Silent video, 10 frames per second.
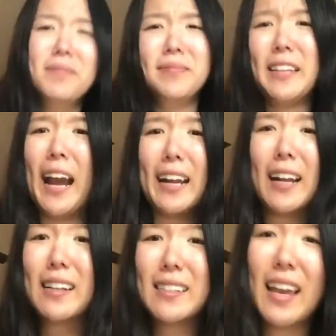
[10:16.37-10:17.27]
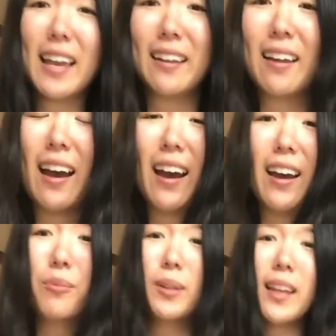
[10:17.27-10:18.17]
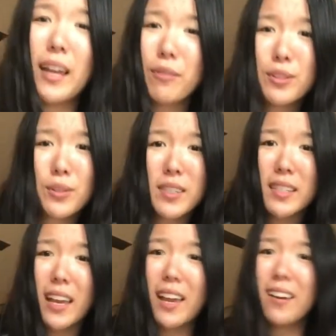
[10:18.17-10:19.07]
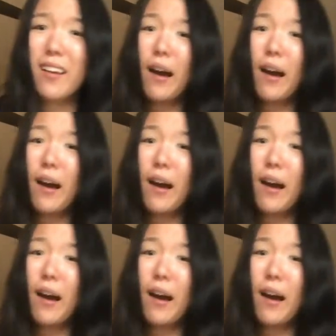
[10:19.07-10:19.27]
9 out of 10. Will I ever do this again?